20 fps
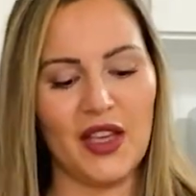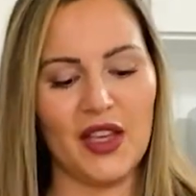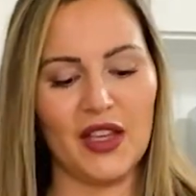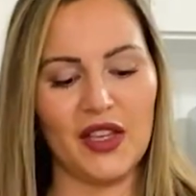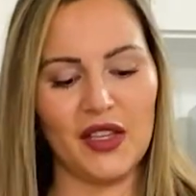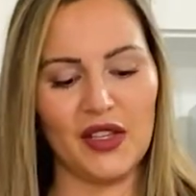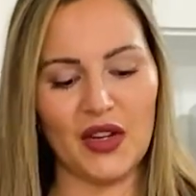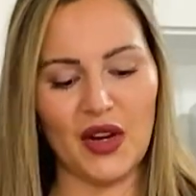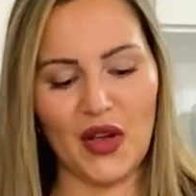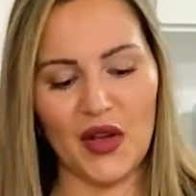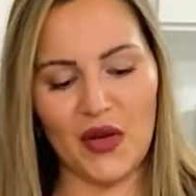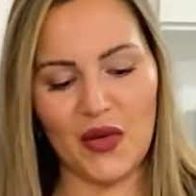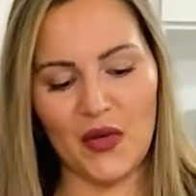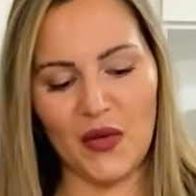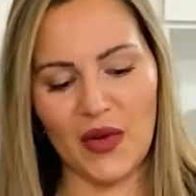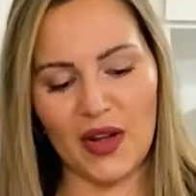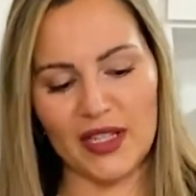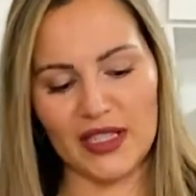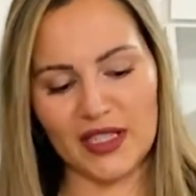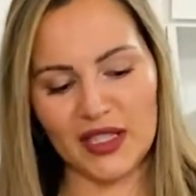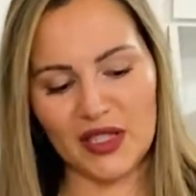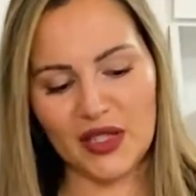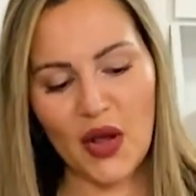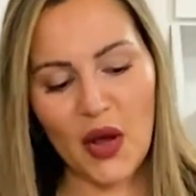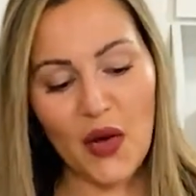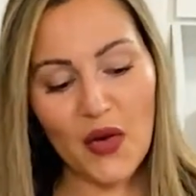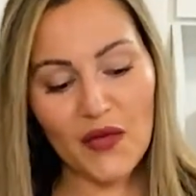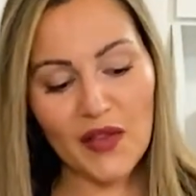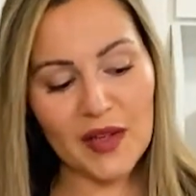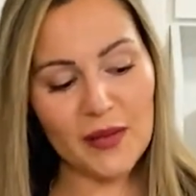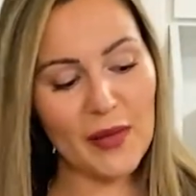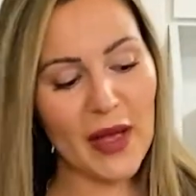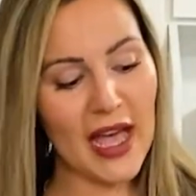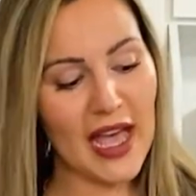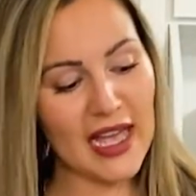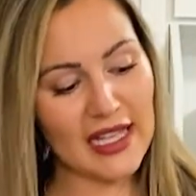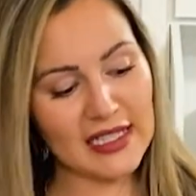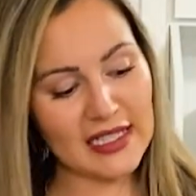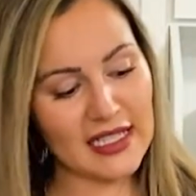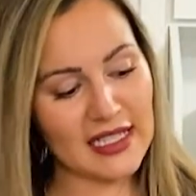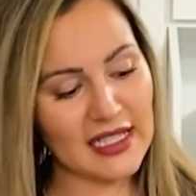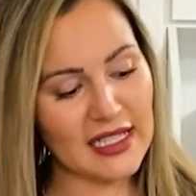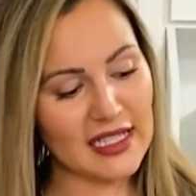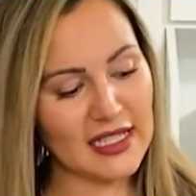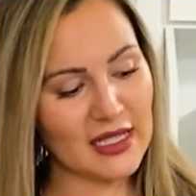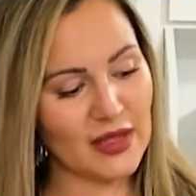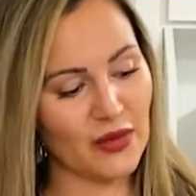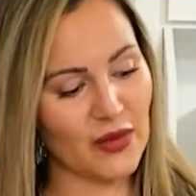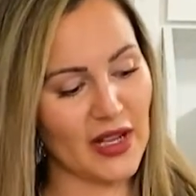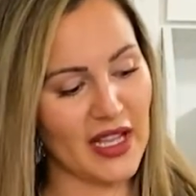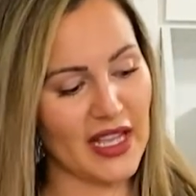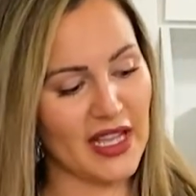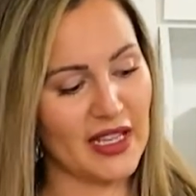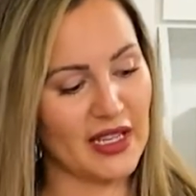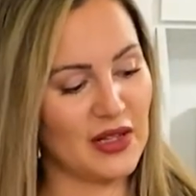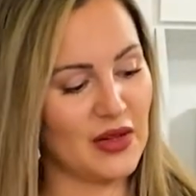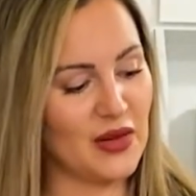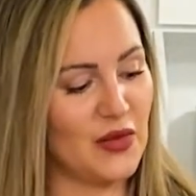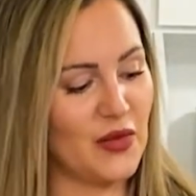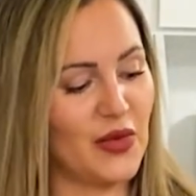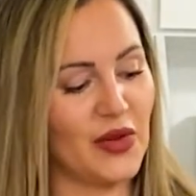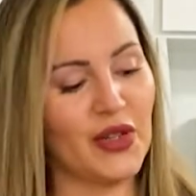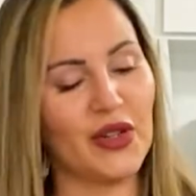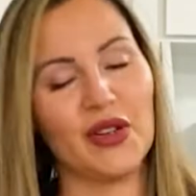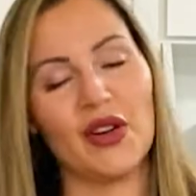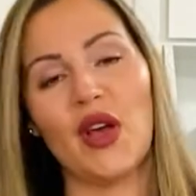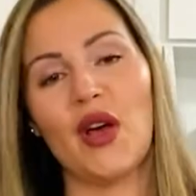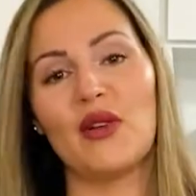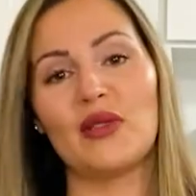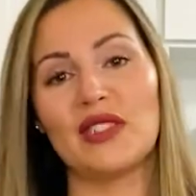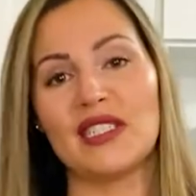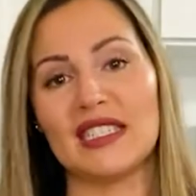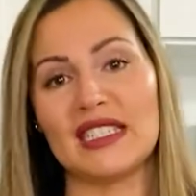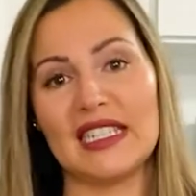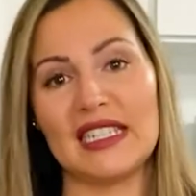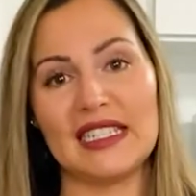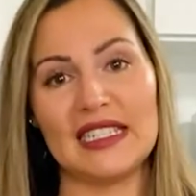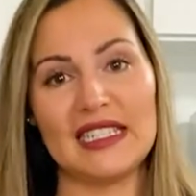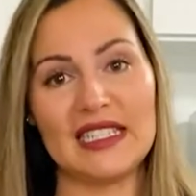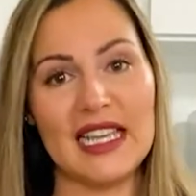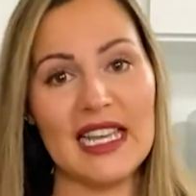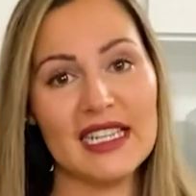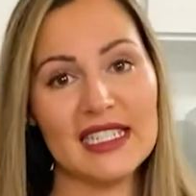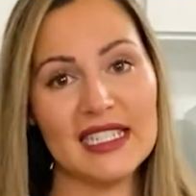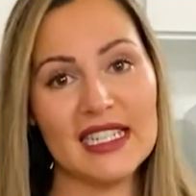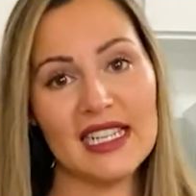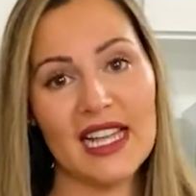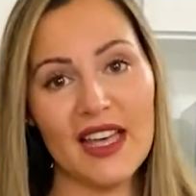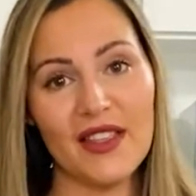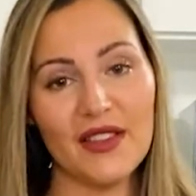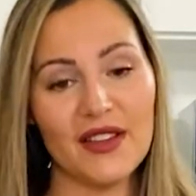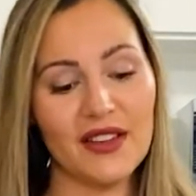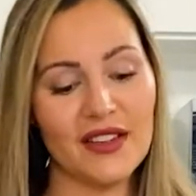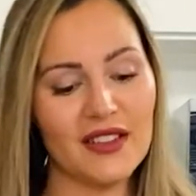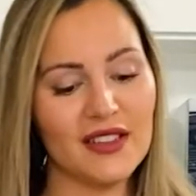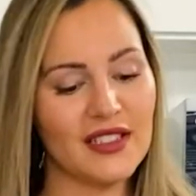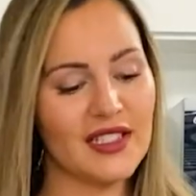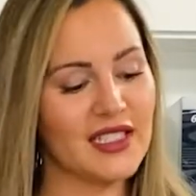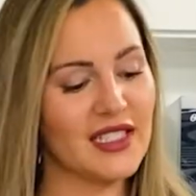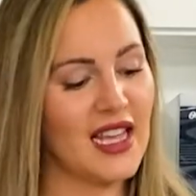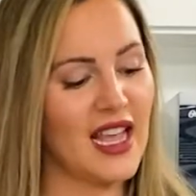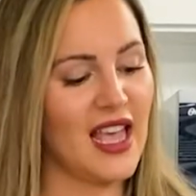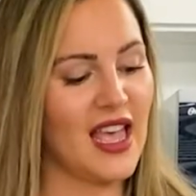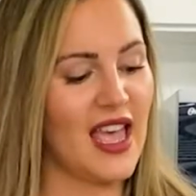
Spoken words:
You know, once COVID passes, when we're hosting get-togethers.